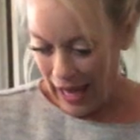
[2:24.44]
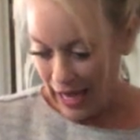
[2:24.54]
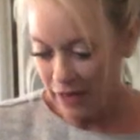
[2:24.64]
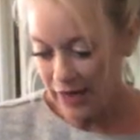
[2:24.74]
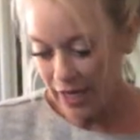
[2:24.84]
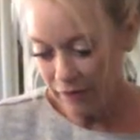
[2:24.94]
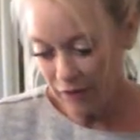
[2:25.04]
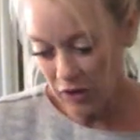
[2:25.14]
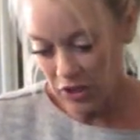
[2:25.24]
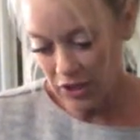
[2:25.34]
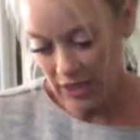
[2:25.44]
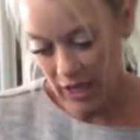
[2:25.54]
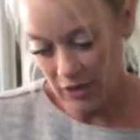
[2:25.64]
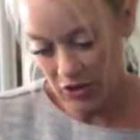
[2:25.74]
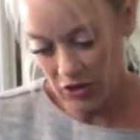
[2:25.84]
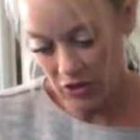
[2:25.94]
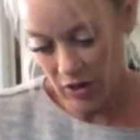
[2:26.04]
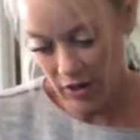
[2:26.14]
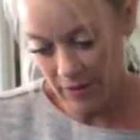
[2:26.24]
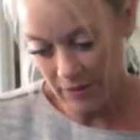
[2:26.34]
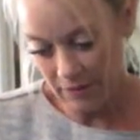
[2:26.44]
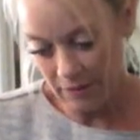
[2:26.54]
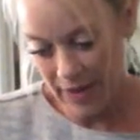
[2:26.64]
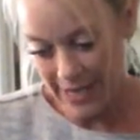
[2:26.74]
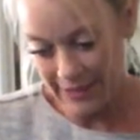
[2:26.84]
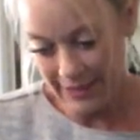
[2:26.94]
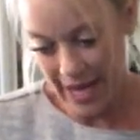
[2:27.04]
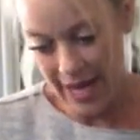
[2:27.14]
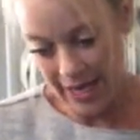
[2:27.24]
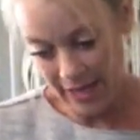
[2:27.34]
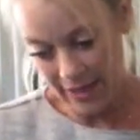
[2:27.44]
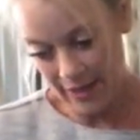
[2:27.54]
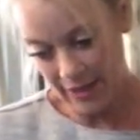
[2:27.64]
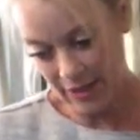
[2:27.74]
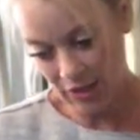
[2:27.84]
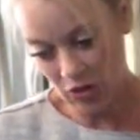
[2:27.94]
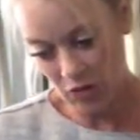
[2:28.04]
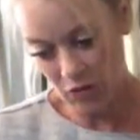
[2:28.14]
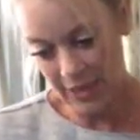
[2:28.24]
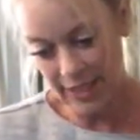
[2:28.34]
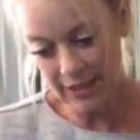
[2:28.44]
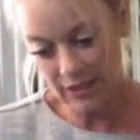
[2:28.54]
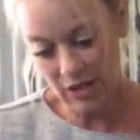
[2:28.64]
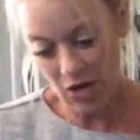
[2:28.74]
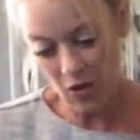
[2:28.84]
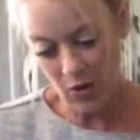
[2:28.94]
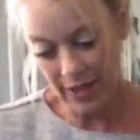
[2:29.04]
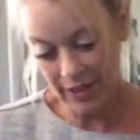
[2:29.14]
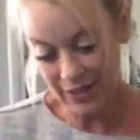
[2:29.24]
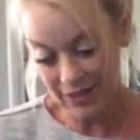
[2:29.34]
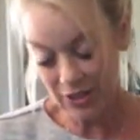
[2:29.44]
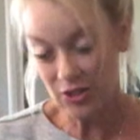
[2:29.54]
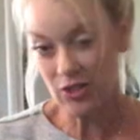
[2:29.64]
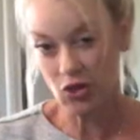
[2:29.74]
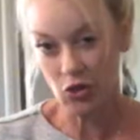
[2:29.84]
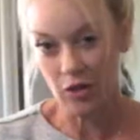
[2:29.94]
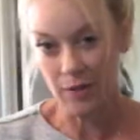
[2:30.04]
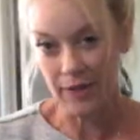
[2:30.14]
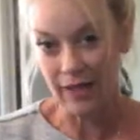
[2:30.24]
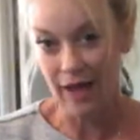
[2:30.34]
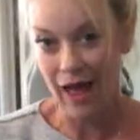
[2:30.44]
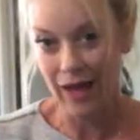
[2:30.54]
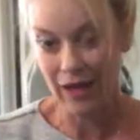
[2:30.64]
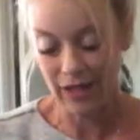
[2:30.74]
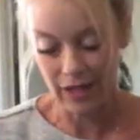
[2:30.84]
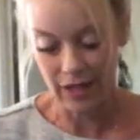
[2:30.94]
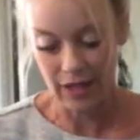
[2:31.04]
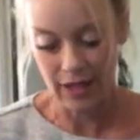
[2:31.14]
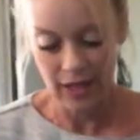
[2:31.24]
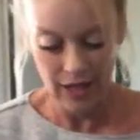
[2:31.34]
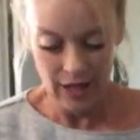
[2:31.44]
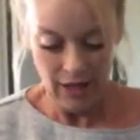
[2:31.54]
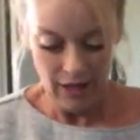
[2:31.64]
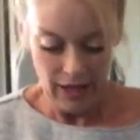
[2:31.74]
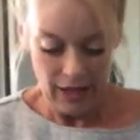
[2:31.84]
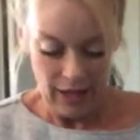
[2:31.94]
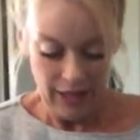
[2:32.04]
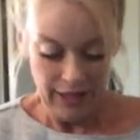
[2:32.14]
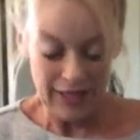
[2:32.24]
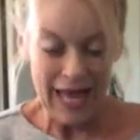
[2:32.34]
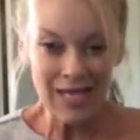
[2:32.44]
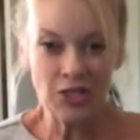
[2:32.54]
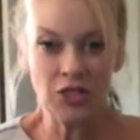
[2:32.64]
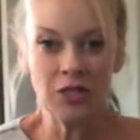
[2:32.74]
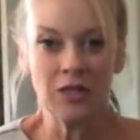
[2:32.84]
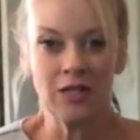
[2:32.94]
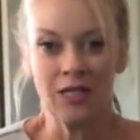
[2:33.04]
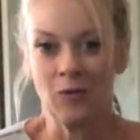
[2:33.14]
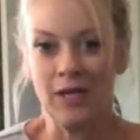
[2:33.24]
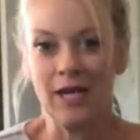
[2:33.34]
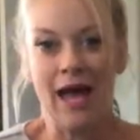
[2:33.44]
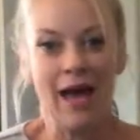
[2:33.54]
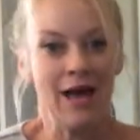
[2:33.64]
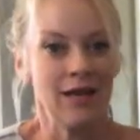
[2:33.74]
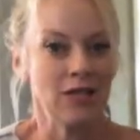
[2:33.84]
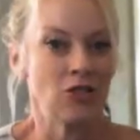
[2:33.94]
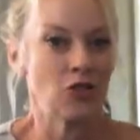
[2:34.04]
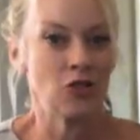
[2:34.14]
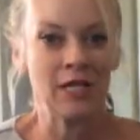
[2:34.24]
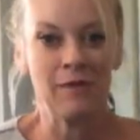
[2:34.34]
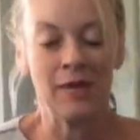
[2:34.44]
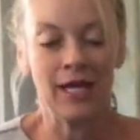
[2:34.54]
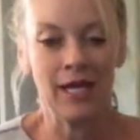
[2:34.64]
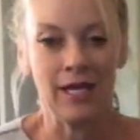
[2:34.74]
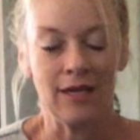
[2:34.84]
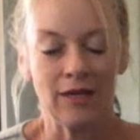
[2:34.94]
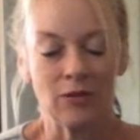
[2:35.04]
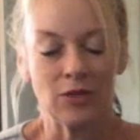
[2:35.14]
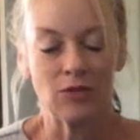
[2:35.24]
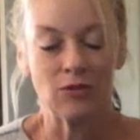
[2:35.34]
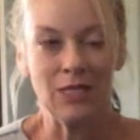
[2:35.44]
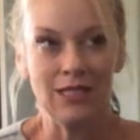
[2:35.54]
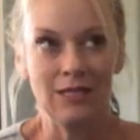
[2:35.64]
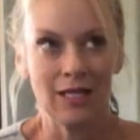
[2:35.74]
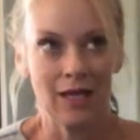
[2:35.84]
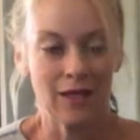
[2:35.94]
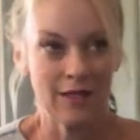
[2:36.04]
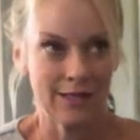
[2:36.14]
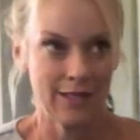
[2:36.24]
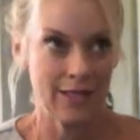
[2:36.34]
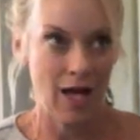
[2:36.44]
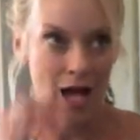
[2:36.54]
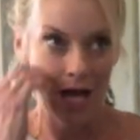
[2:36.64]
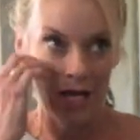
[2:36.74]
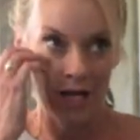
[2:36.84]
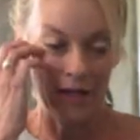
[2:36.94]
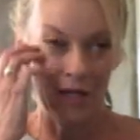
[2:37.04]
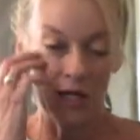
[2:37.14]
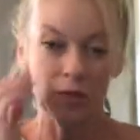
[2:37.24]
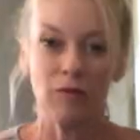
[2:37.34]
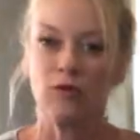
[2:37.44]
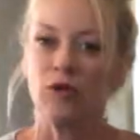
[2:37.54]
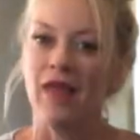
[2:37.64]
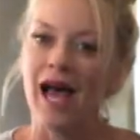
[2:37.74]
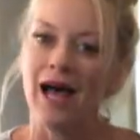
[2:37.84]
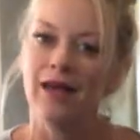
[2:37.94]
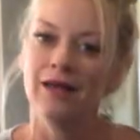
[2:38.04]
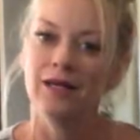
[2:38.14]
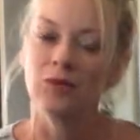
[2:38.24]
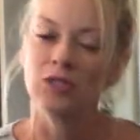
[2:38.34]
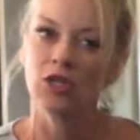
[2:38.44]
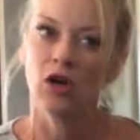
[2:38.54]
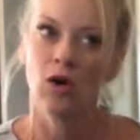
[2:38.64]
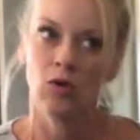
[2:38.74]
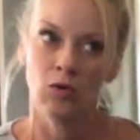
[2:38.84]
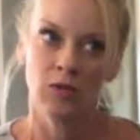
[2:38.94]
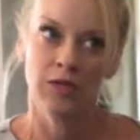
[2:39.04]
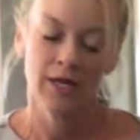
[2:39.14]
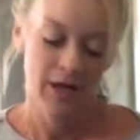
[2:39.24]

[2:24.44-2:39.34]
I think first I'll start by saying you need to know what conditions you're going to be hiking in. Last year we had extreme heat. It was ridiculously hot. The year before that it was cold.